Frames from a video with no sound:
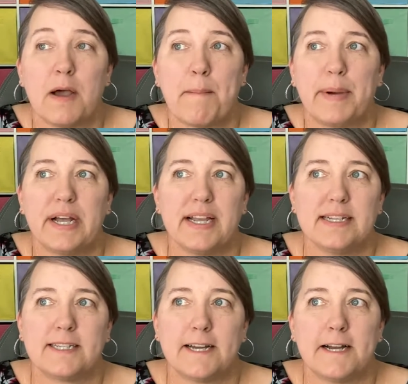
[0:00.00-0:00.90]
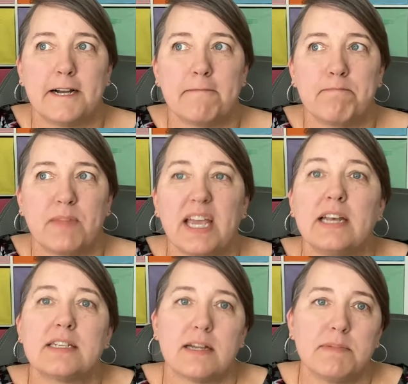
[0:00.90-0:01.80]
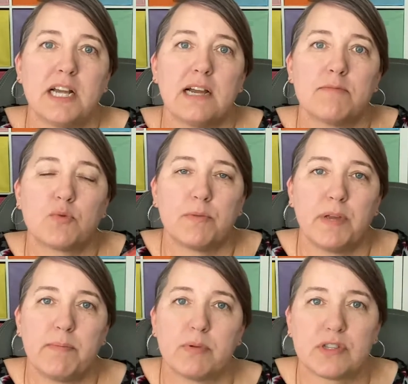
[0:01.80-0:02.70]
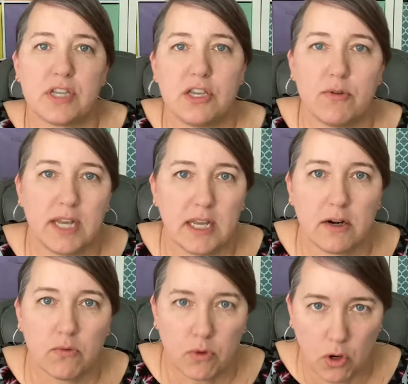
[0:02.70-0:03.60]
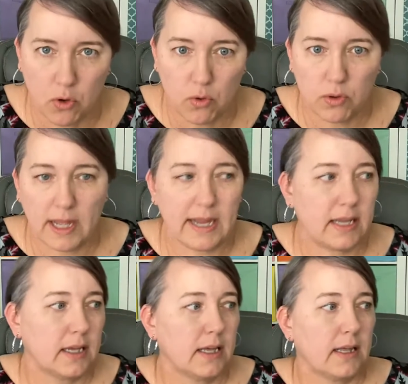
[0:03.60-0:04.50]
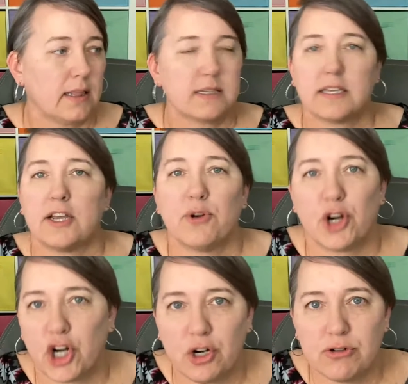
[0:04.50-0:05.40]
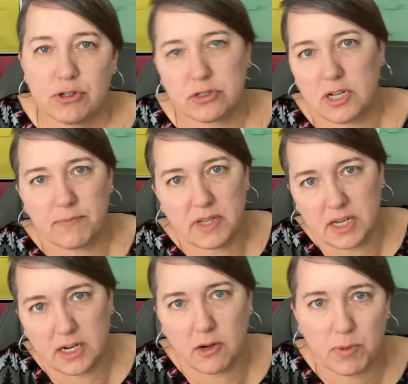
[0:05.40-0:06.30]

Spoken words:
But, and sometimes when people see you in a role, like let's say you're a coach or something,